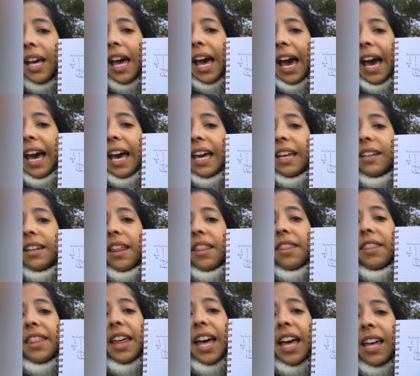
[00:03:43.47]

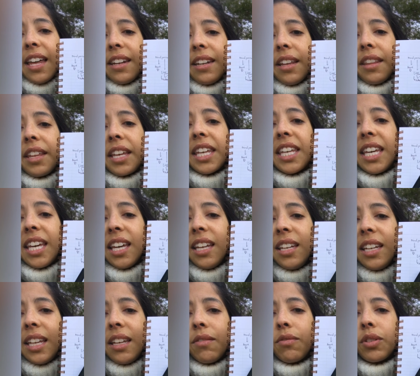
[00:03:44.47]
and then the
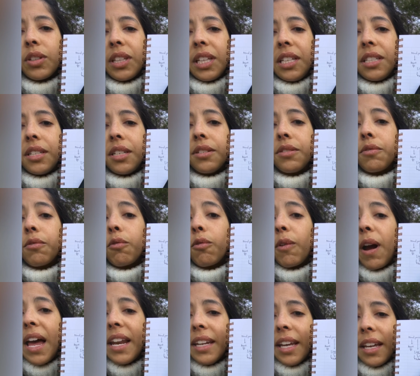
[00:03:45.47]
kidney releases
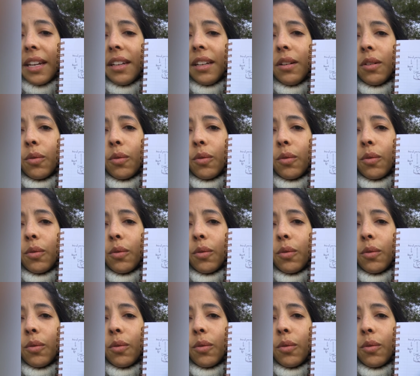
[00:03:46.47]
renin,